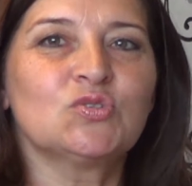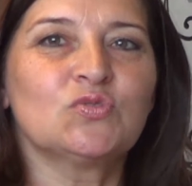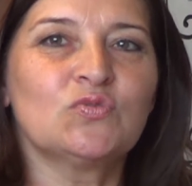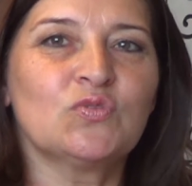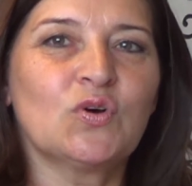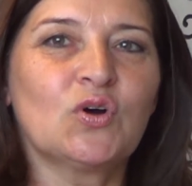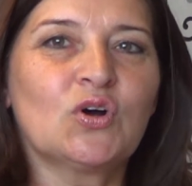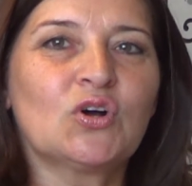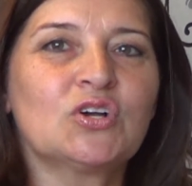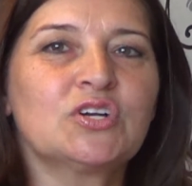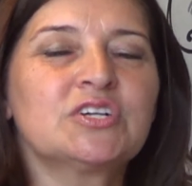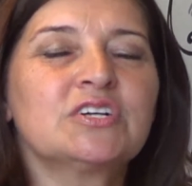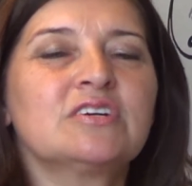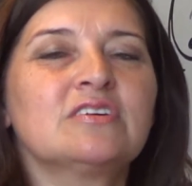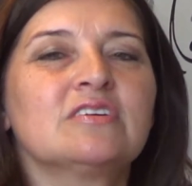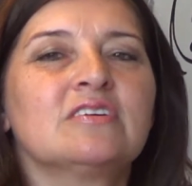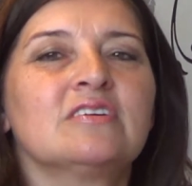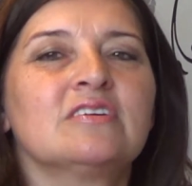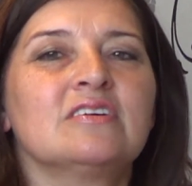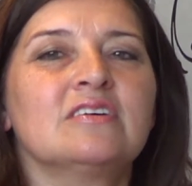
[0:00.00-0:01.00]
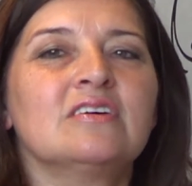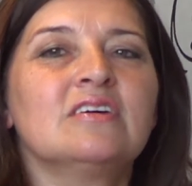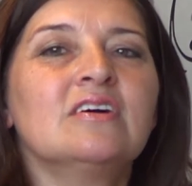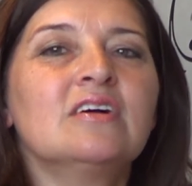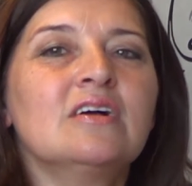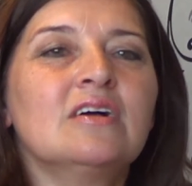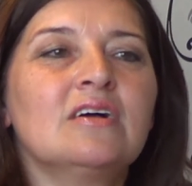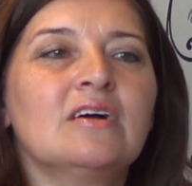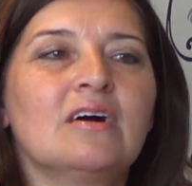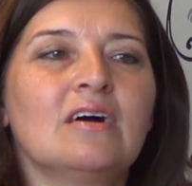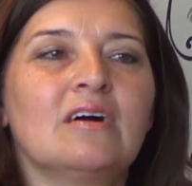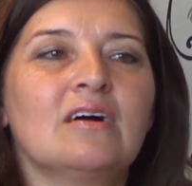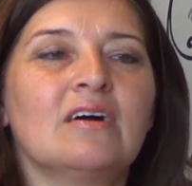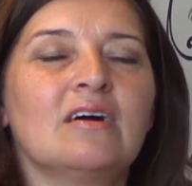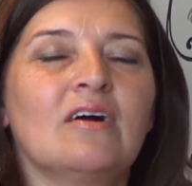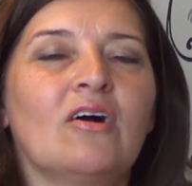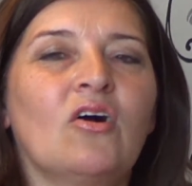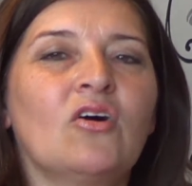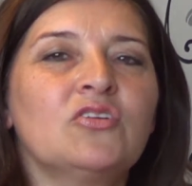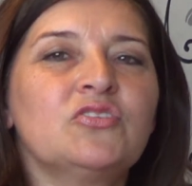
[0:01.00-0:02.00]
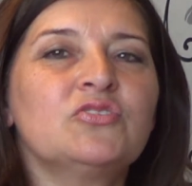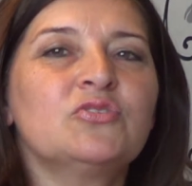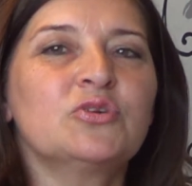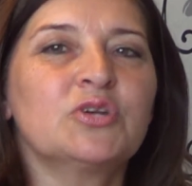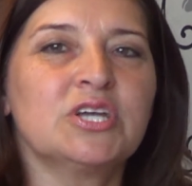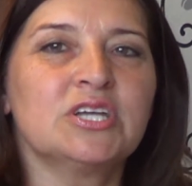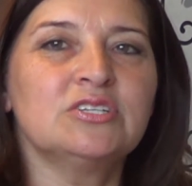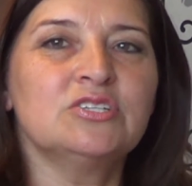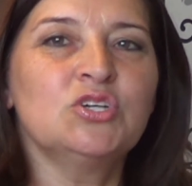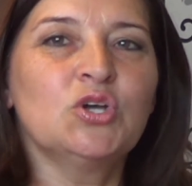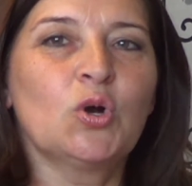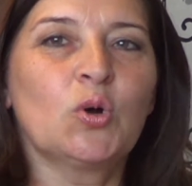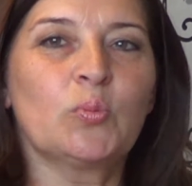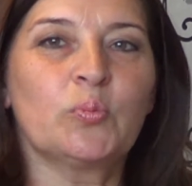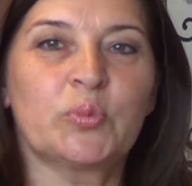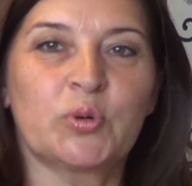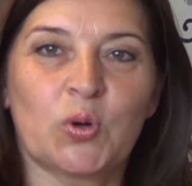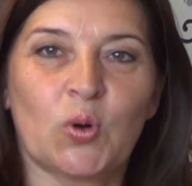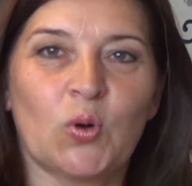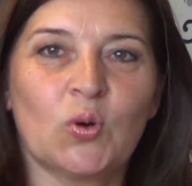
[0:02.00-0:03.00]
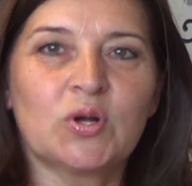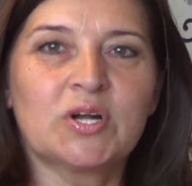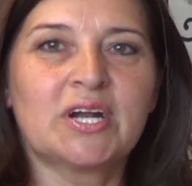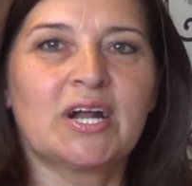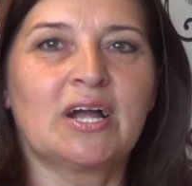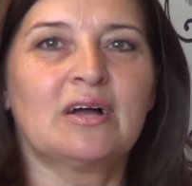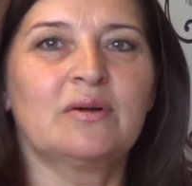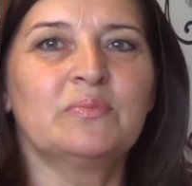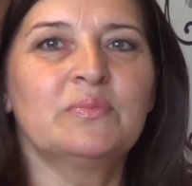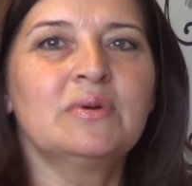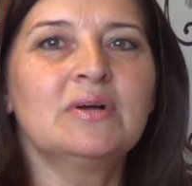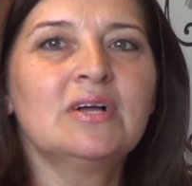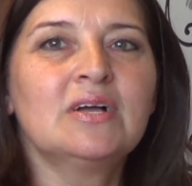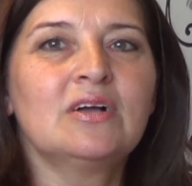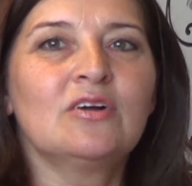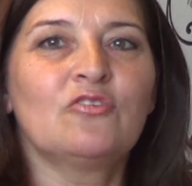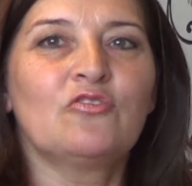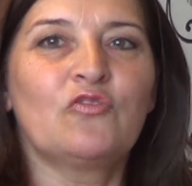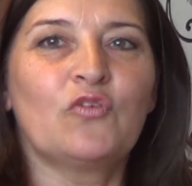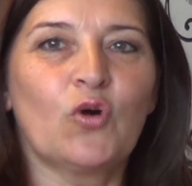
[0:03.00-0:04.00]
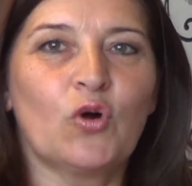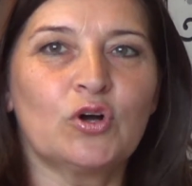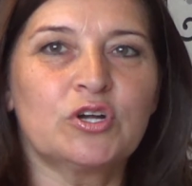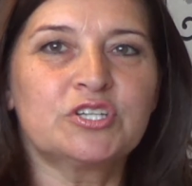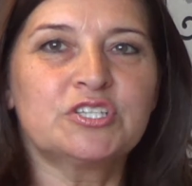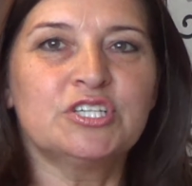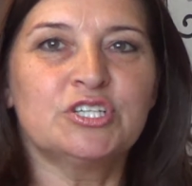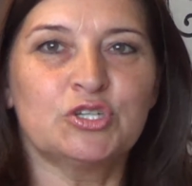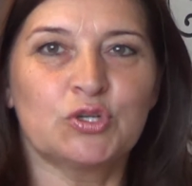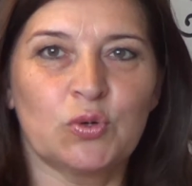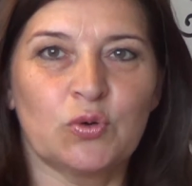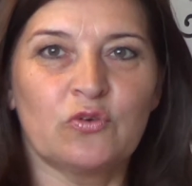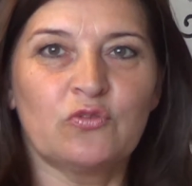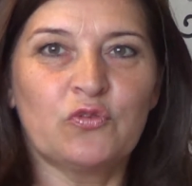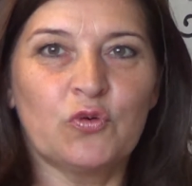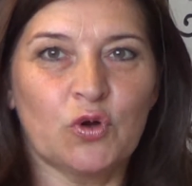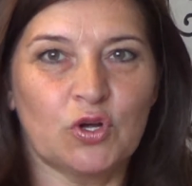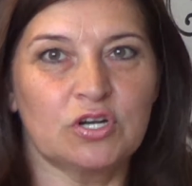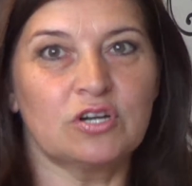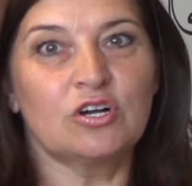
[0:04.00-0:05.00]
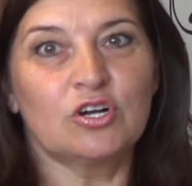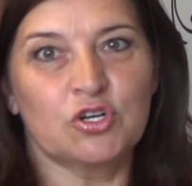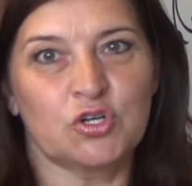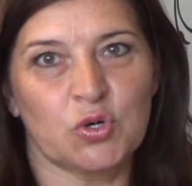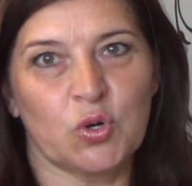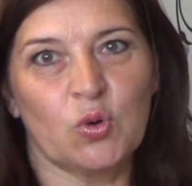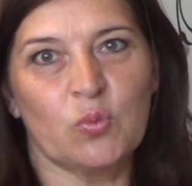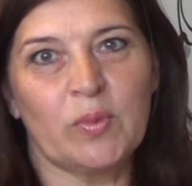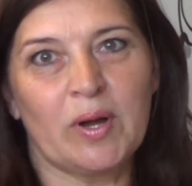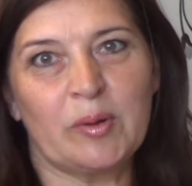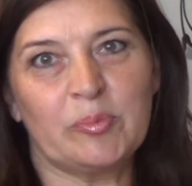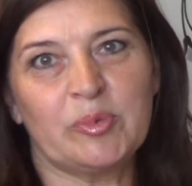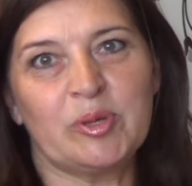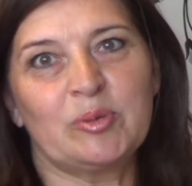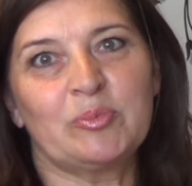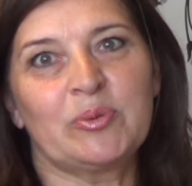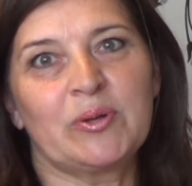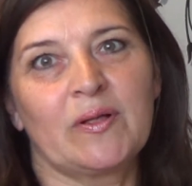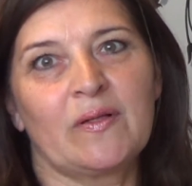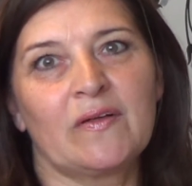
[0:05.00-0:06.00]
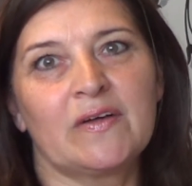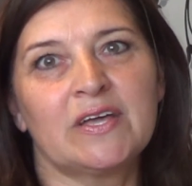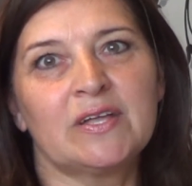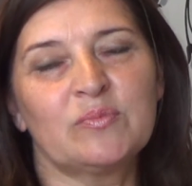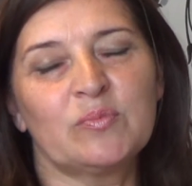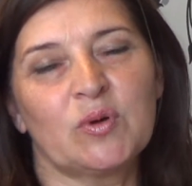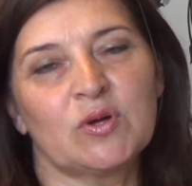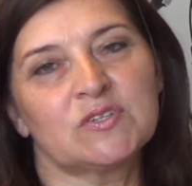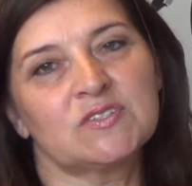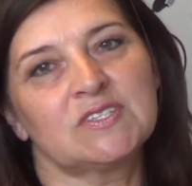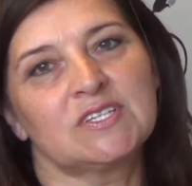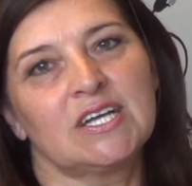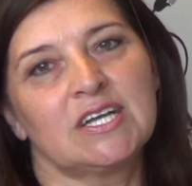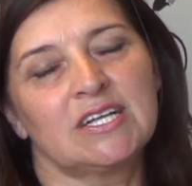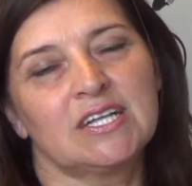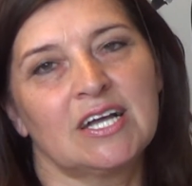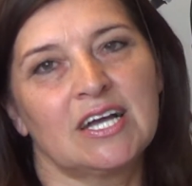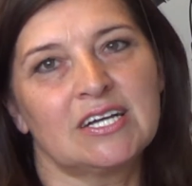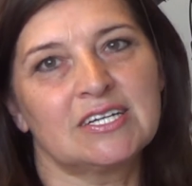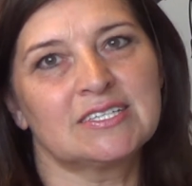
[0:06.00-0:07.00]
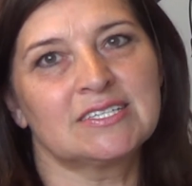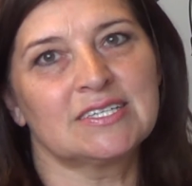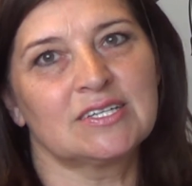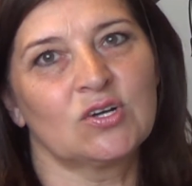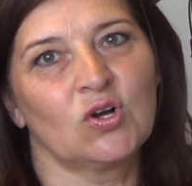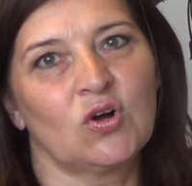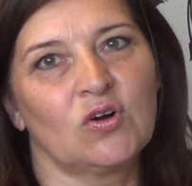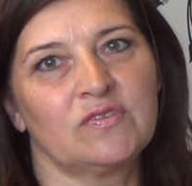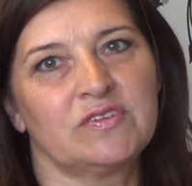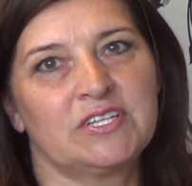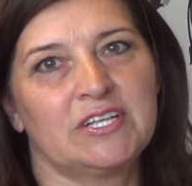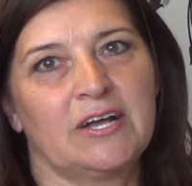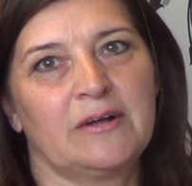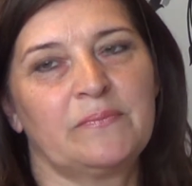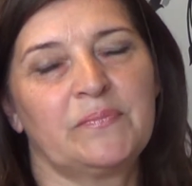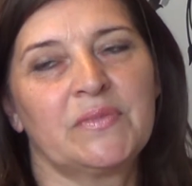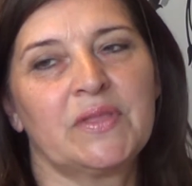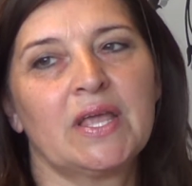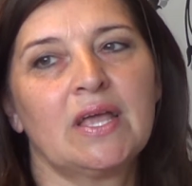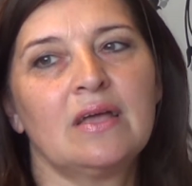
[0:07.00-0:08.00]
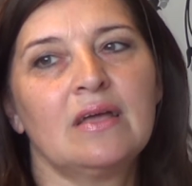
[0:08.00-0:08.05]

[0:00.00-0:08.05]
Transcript: to work on the radio program for Roma people in Bosnia and Herzegovina.